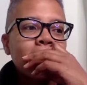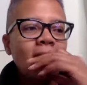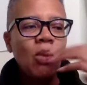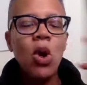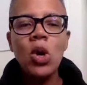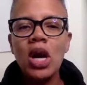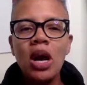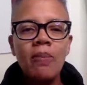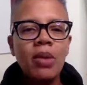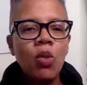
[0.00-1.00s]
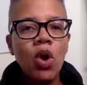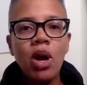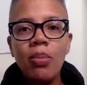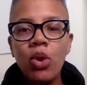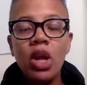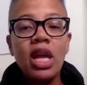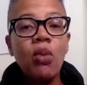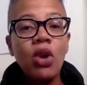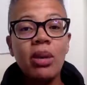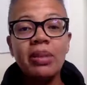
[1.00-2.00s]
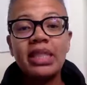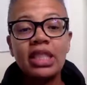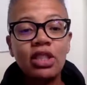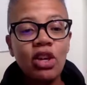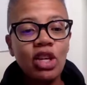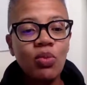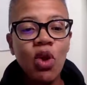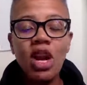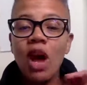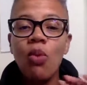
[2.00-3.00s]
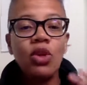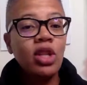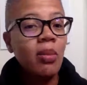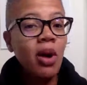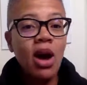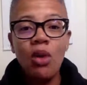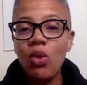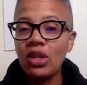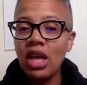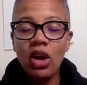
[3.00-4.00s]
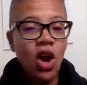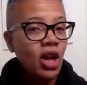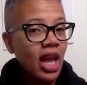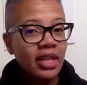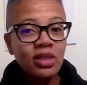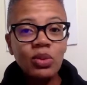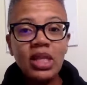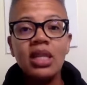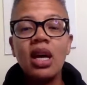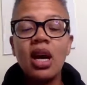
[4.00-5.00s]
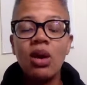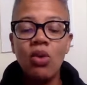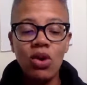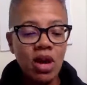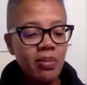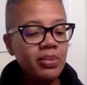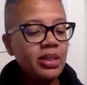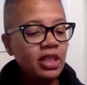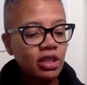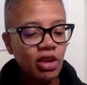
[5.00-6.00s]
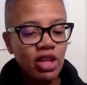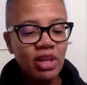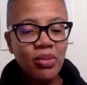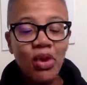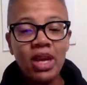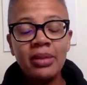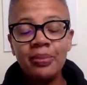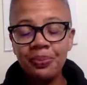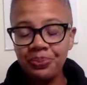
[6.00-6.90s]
I woke up early. I woke up at 6:30 in the morning. I worked out all last week. I woke up at 6:30 in the morning.